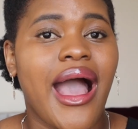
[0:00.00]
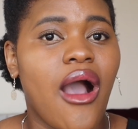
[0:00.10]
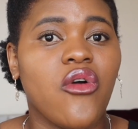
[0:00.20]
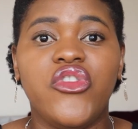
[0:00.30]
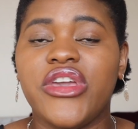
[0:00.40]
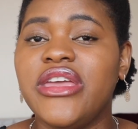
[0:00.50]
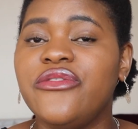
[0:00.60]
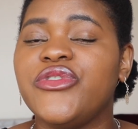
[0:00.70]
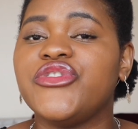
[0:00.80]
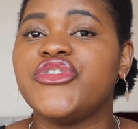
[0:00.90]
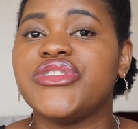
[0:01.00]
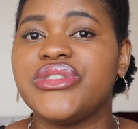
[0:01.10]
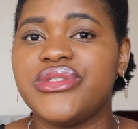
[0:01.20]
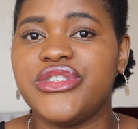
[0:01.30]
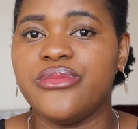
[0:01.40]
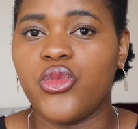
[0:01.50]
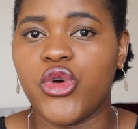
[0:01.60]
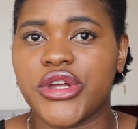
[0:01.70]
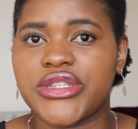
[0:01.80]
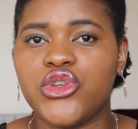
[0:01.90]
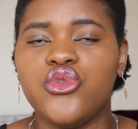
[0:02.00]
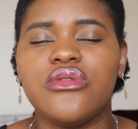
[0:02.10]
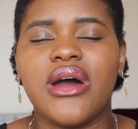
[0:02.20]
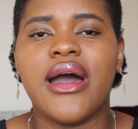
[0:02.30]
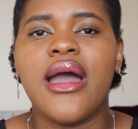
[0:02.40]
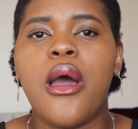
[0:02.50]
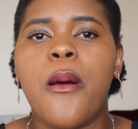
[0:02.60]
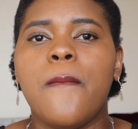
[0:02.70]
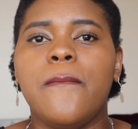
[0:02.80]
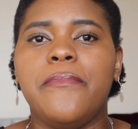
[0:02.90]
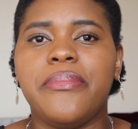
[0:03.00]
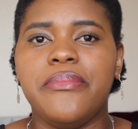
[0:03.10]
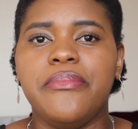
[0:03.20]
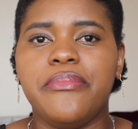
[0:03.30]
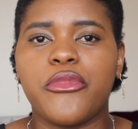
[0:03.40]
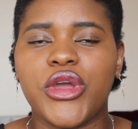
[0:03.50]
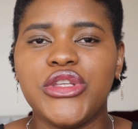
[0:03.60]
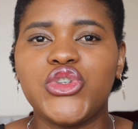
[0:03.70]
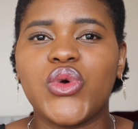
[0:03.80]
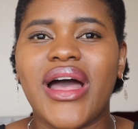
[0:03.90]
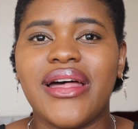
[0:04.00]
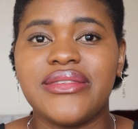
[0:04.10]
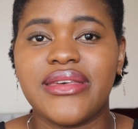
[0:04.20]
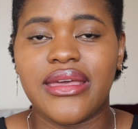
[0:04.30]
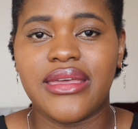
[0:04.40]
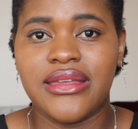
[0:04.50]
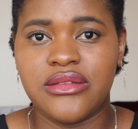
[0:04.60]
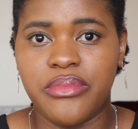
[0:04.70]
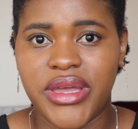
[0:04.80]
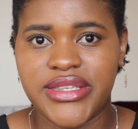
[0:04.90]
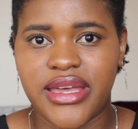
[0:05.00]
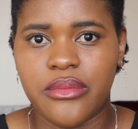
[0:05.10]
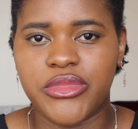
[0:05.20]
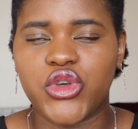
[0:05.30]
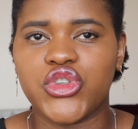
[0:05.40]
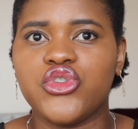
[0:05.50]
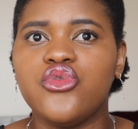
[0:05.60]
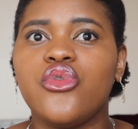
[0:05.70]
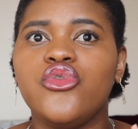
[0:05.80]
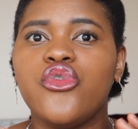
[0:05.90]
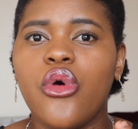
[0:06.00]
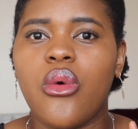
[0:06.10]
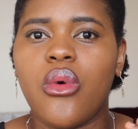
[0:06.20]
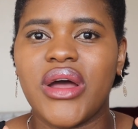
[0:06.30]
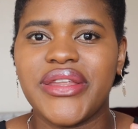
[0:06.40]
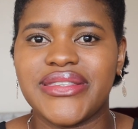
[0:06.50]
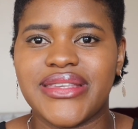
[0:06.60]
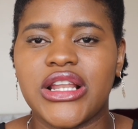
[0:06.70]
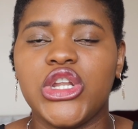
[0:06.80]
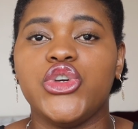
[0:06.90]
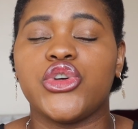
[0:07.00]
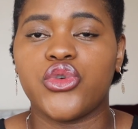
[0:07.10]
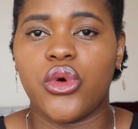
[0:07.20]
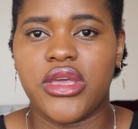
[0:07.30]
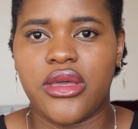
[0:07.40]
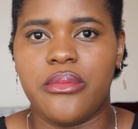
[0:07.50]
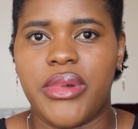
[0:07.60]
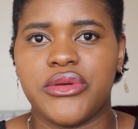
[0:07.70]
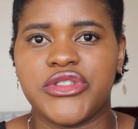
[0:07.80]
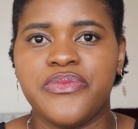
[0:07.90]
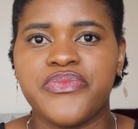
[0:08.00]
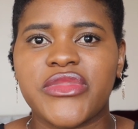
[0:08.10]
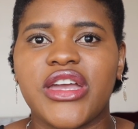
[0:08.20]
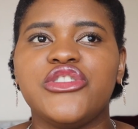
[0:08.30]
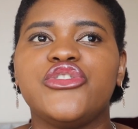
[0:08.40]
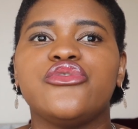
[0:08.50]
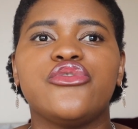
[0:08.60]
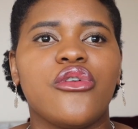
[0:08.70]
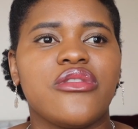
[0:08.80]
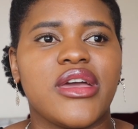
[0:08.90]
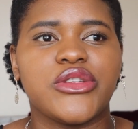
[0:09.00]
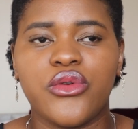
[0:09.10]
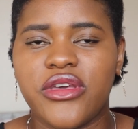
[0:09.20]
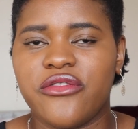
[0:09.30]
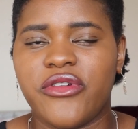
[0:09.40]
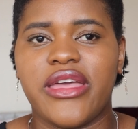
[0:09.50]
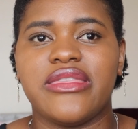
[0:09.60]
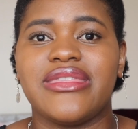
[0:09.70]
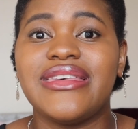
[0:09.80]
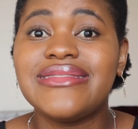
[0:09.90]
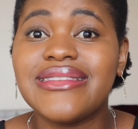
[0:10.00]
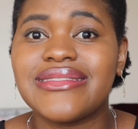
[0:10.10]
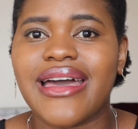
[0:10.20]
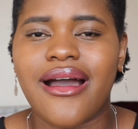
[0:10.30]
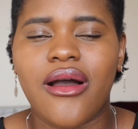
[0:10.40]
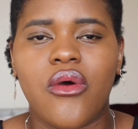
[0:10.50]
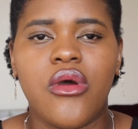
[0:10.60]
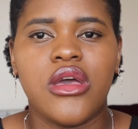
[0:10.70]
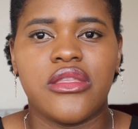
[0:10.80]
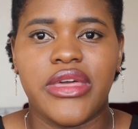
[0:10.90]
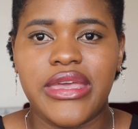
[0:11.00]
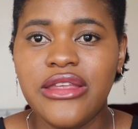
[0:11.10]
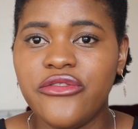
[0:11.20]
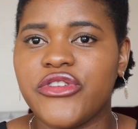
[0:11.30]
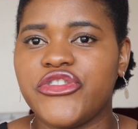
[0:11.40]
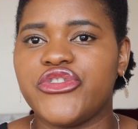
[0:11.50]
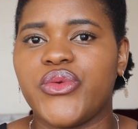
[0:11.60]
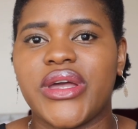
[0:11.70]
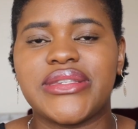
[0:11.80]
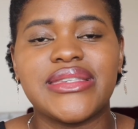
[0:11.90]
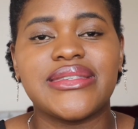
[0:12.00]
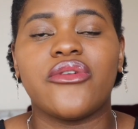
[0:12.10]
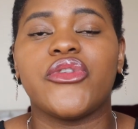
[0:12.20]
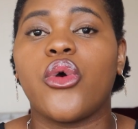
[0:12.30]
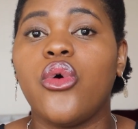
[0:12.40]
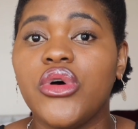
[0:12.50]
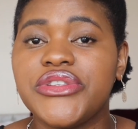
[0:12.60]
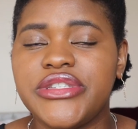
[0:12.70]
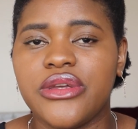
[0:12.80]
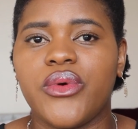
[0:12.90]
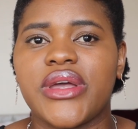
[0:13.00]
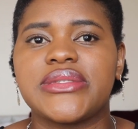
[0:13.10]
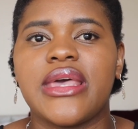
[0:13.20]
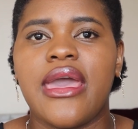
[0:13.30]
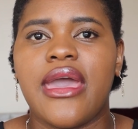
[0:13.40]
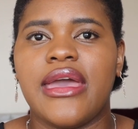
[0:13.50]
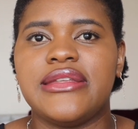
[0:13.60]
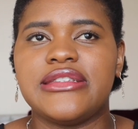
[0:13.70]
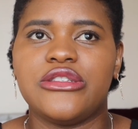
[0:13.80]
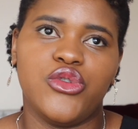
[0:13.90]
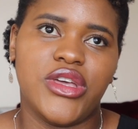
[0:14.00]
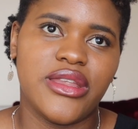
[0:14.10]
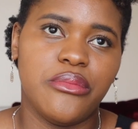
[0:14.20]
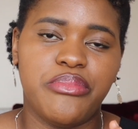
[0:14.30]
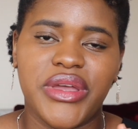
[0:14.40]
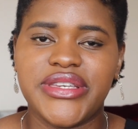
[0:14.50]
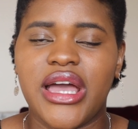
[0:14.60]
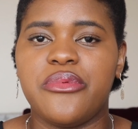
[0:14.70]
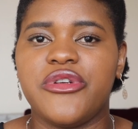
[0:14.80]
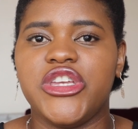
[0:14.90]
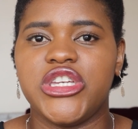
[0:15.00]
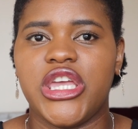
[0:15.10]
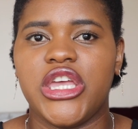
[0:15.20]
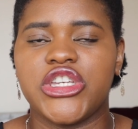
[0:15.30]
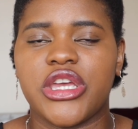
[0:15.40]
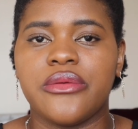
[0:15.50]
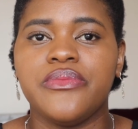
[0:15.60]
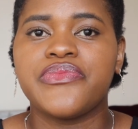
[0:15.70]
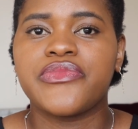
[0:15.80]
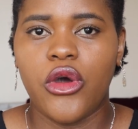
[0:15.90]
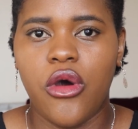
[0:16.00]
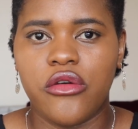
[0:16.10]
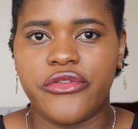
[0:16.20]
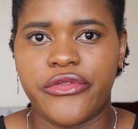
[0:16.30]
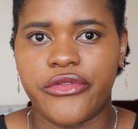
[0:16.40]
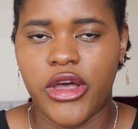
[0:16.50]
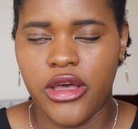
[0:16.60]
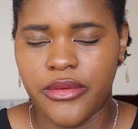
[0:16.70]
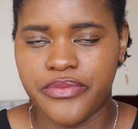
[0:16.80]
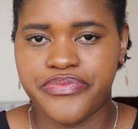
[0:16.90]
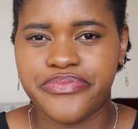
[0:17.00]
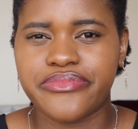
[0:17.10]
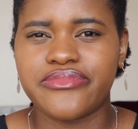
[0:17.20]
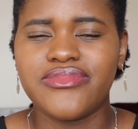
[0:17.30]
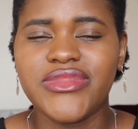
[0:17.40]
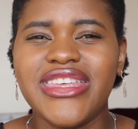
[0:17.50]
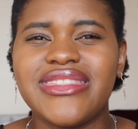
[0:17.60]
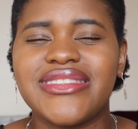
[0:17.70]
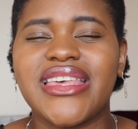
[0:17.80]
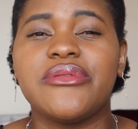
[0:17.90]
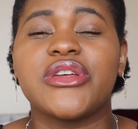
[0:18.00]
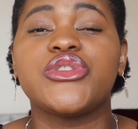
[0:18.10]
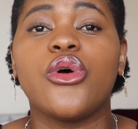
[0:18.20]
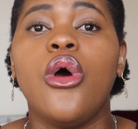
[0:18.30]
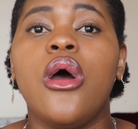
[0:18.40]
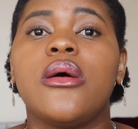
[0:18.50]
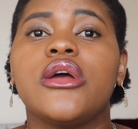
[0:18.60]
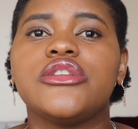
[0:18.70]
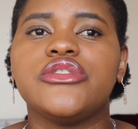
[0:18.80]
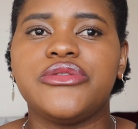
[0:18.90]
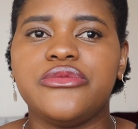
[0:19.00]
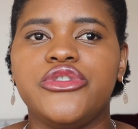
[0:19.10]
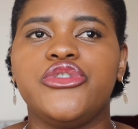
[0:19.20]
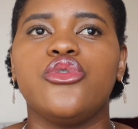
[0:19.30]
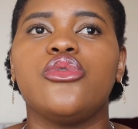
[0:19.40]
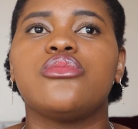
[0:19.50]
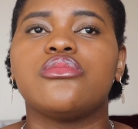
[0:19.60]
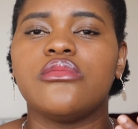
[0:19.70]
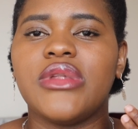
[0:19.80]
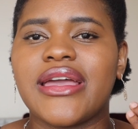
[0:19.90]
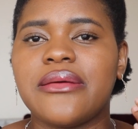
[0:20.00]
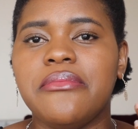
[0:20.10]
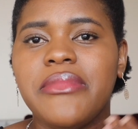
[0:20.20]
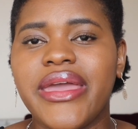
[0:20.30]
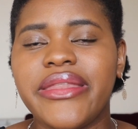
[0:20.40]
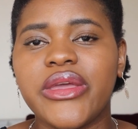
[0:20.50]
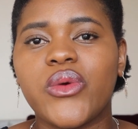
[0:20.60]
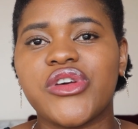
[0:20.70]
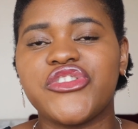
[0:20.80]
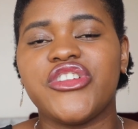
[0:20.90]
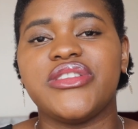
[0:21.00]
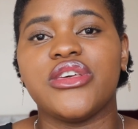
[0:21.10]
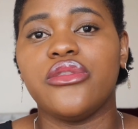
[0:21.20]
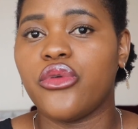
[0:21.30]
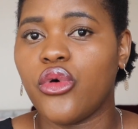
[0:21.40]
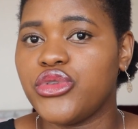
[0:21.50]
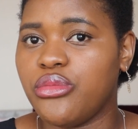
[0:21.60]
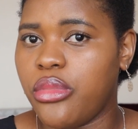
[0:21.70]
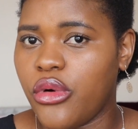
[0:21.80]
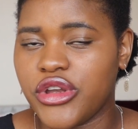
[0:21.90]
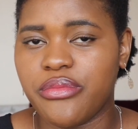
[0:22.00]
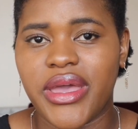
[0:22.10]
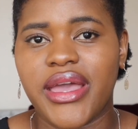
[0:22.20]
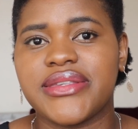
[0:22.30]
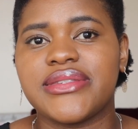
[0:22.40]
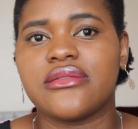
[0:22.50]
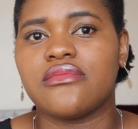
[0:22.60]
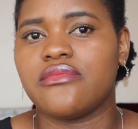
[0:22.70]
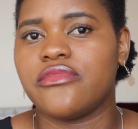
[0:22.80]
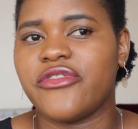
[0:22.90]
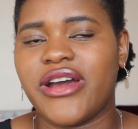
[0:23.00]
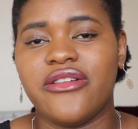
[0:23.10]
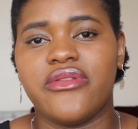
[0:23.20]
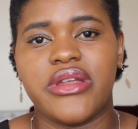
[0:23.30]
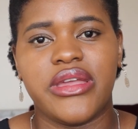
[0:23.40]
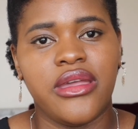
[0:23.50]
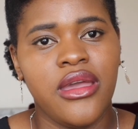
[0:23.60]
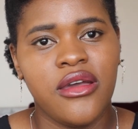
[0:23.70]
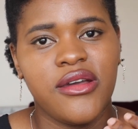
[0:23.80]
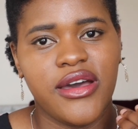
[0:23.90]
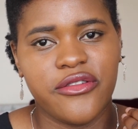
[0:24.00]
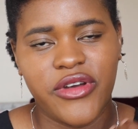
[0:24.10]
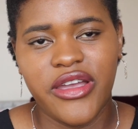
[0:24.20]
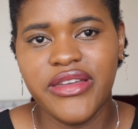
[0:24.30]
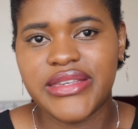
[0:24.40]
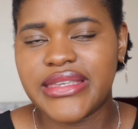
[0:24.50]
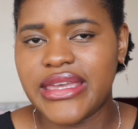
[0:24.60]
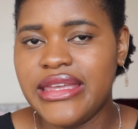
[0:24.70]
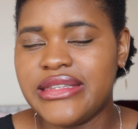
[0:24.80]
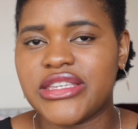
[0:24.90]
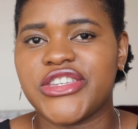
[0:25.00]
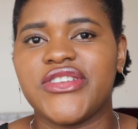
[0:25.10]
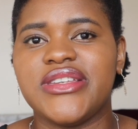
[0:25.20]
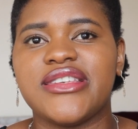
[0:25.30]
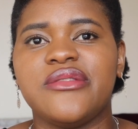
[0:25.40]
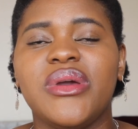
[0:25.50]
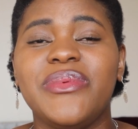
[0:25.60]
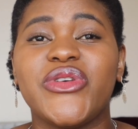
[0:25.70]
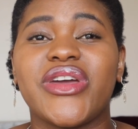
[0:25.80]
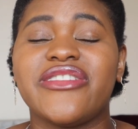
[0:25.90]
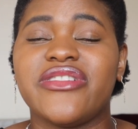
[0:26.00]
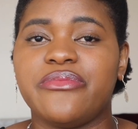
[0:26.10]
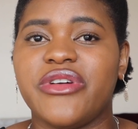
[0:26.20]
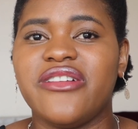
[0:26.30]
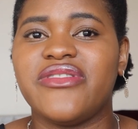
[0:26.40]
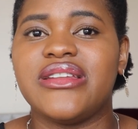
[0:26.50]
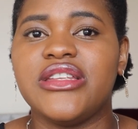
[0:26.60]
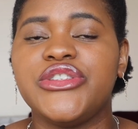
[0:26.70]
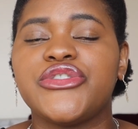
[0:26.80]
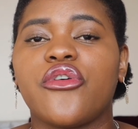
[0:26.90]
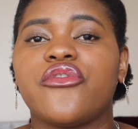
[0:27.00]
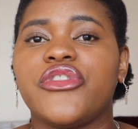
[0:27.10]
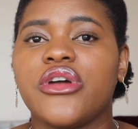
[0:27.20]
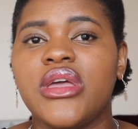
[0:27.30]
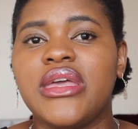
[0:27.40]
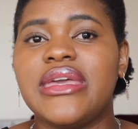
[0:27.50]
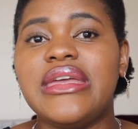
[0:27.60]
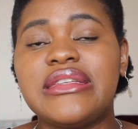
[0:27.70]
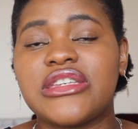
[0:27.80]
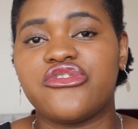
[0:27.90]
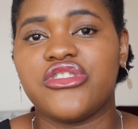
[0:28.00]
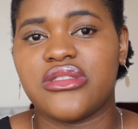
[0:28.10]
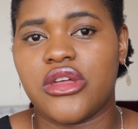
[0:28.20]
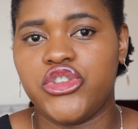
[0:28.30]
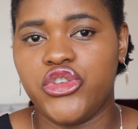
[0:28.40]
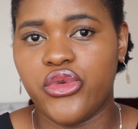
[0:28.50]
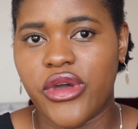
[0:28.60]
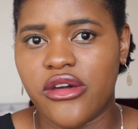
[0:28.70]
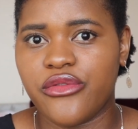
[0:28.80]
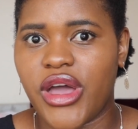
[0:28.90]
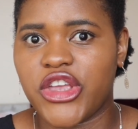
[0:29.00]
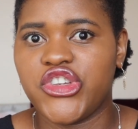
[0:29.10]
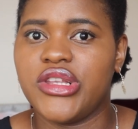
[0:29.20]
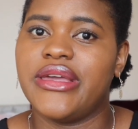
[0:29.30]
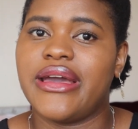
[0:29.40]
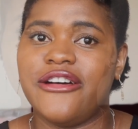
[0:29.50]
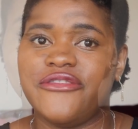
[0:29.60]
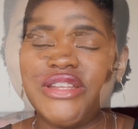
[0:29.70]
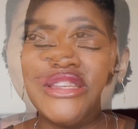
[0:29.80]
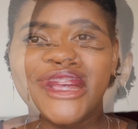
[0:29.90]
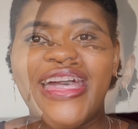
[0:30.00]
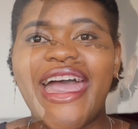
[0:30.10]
how the inventory system works, you are going to answer it better because you know what exactly you're talking about and you know that okay fine this is how the inventory works this is how the costing works and you get a better appreciation of um, the subject so do like many questions in those board pegs covering uh, various industries and maybe you can even have a list of the industries that you have actually covered